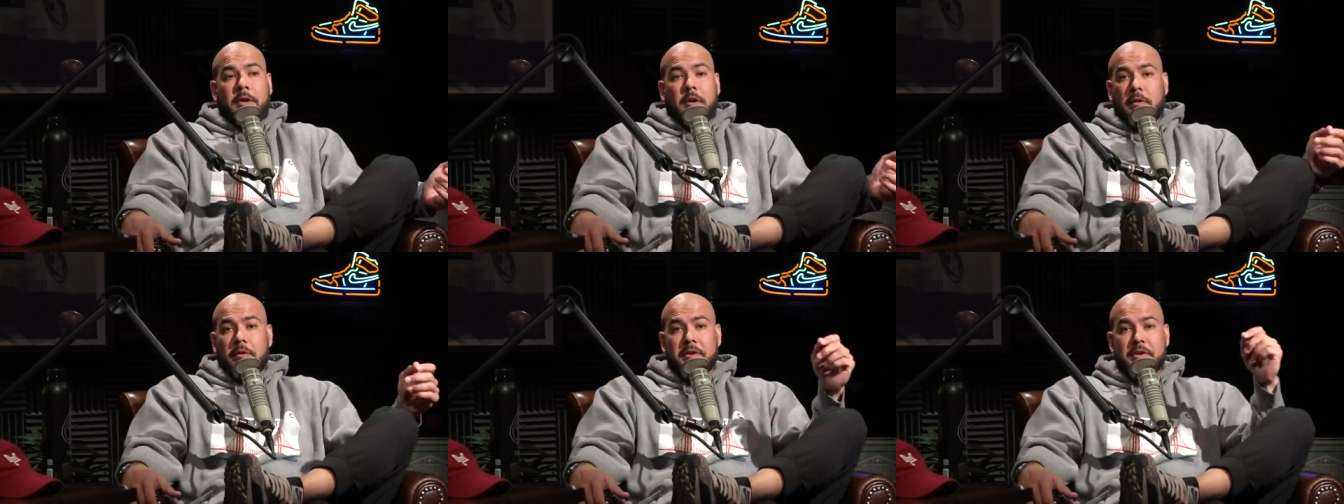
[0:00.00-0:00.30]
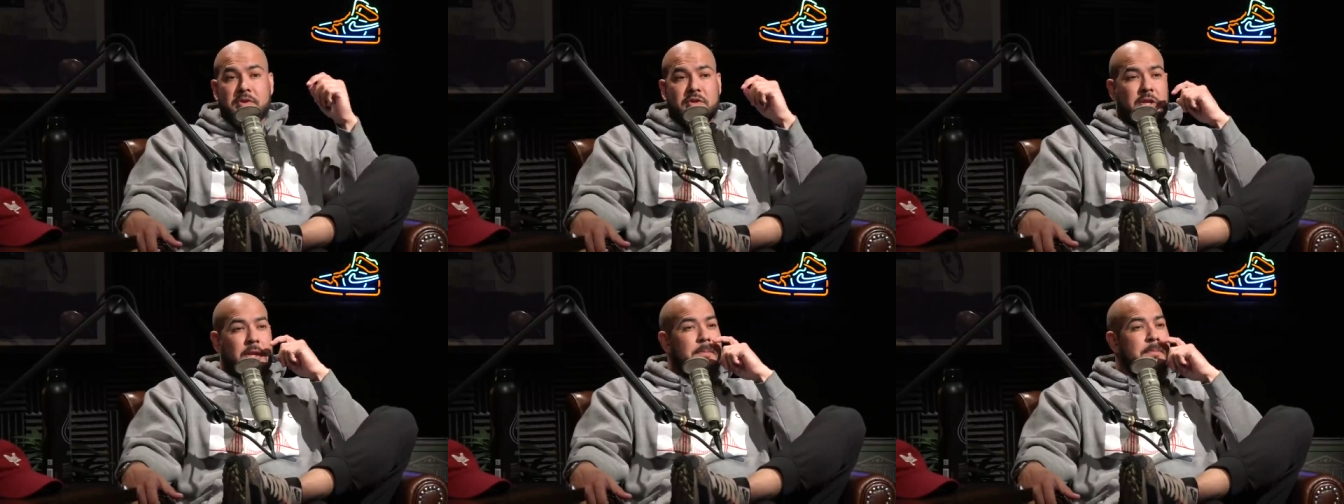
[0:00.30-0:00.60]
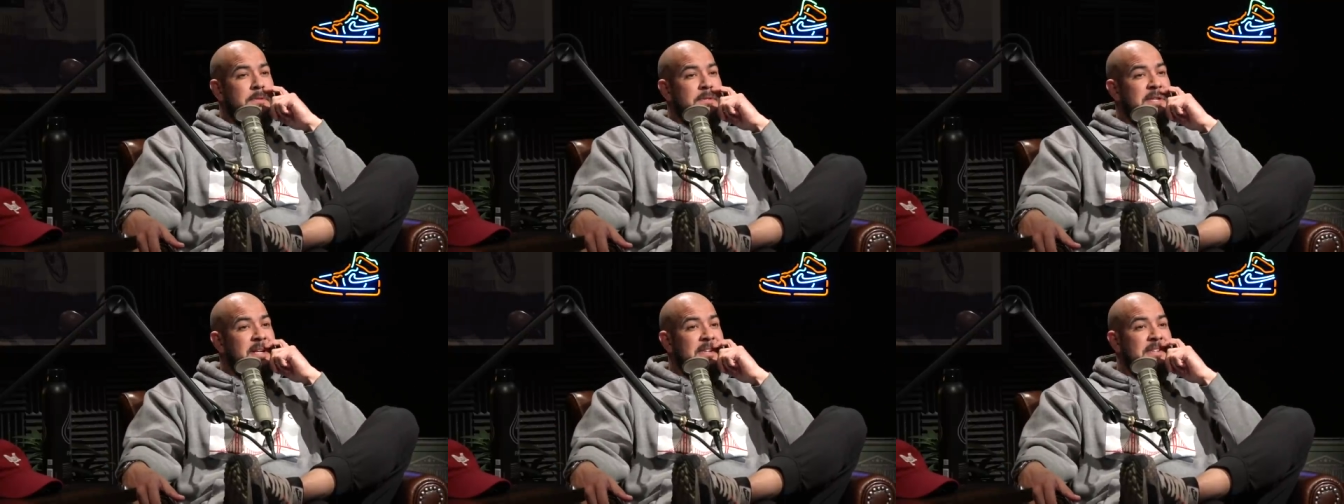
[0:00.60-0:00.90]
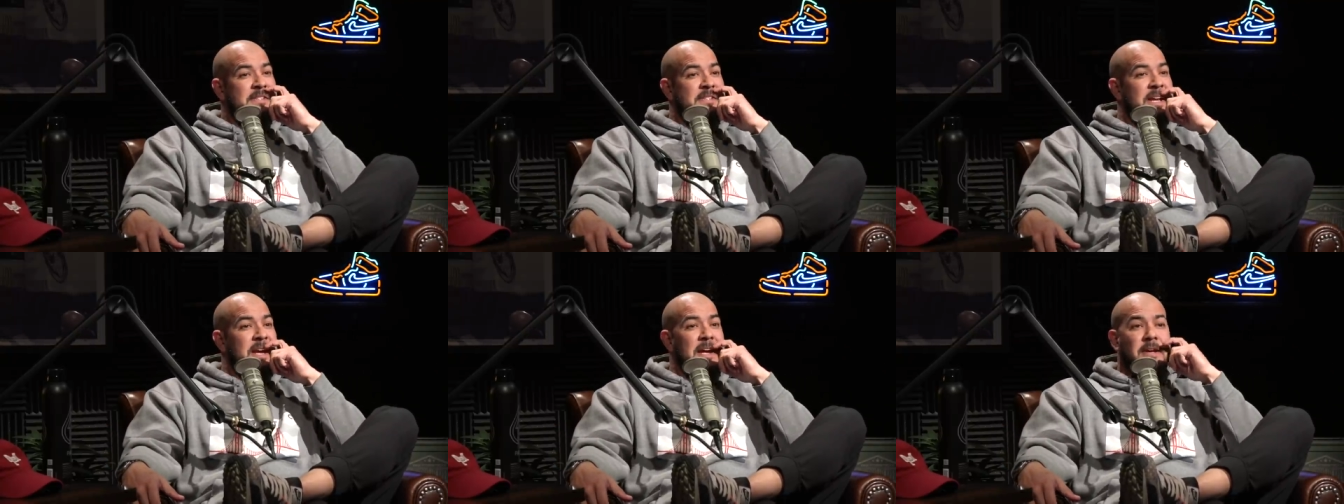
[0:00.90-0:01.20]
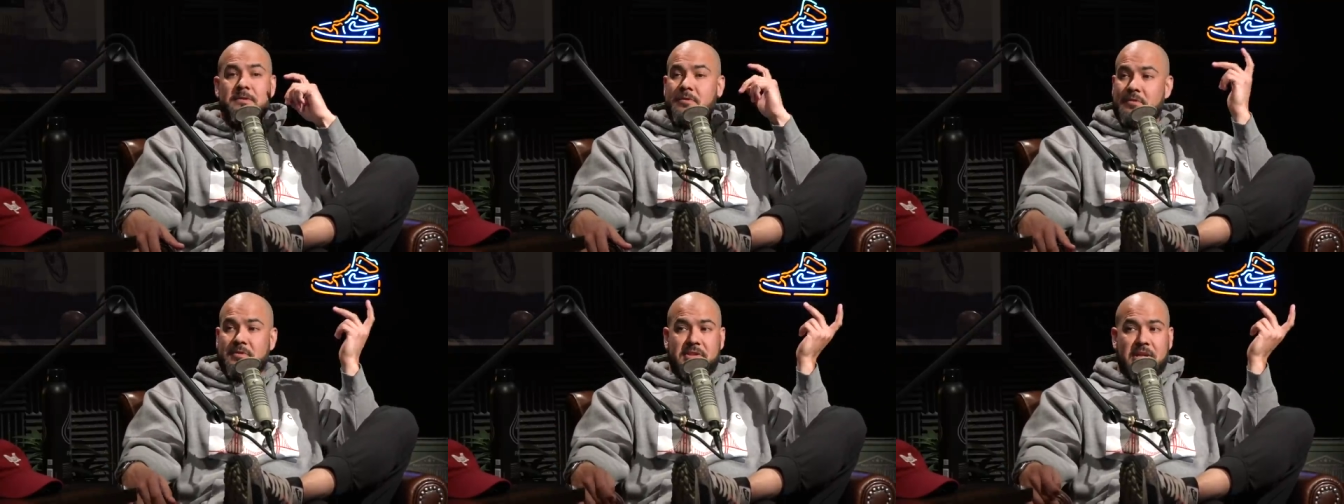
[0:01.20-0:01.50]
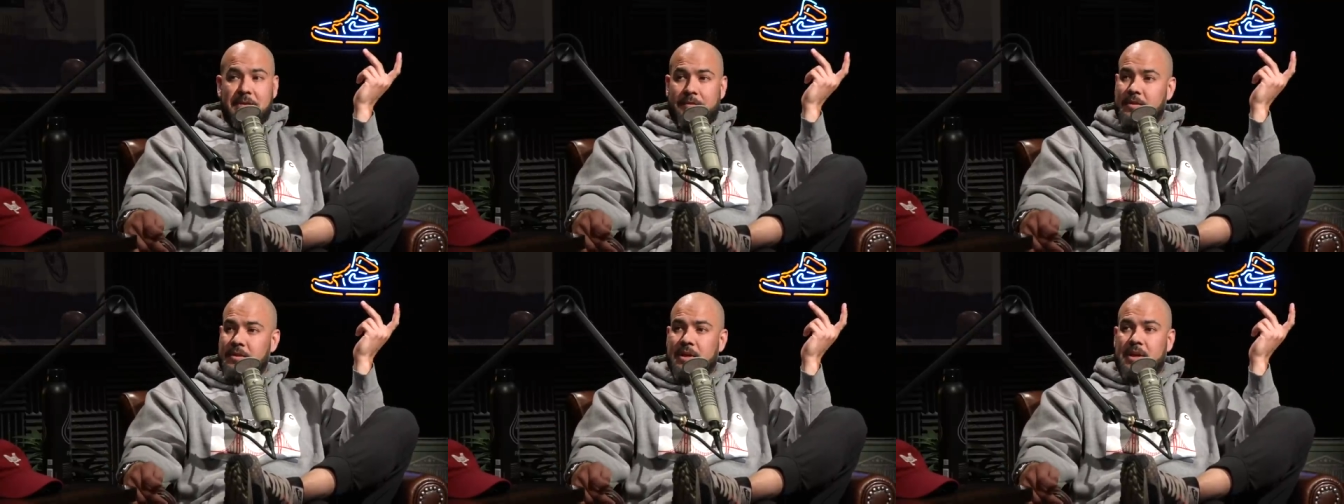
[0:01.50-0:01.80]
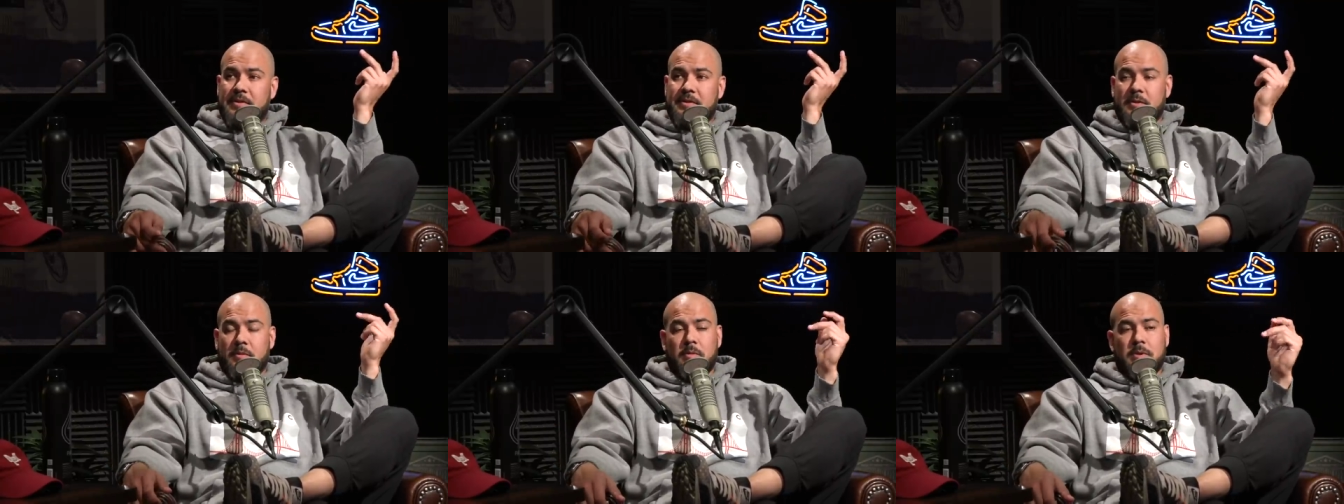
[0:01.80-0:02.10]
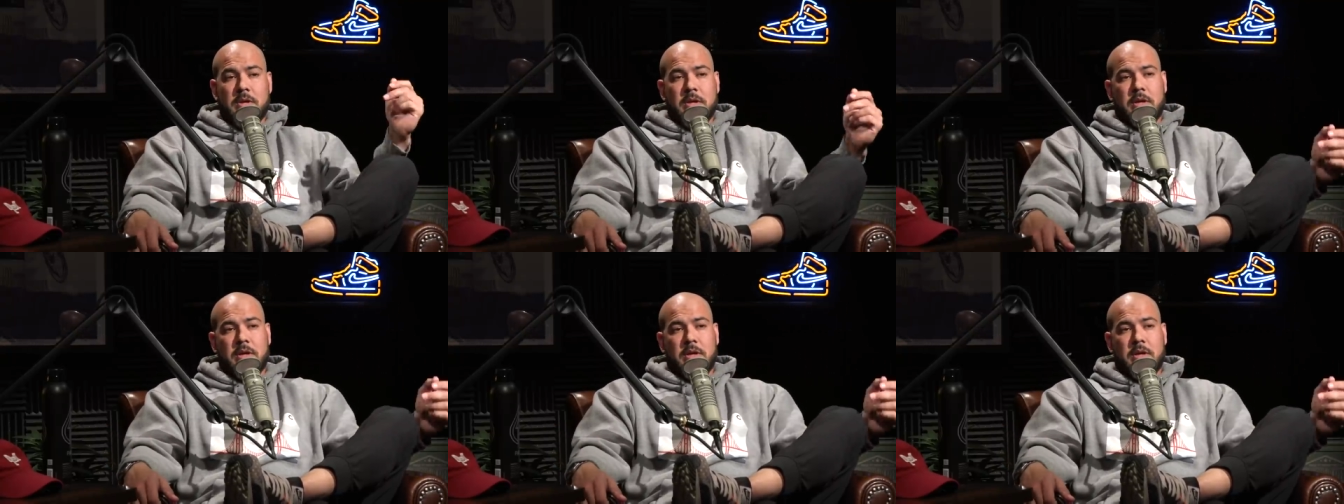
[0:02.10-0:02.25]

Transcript: go to the gym 6 days or 7 days a week.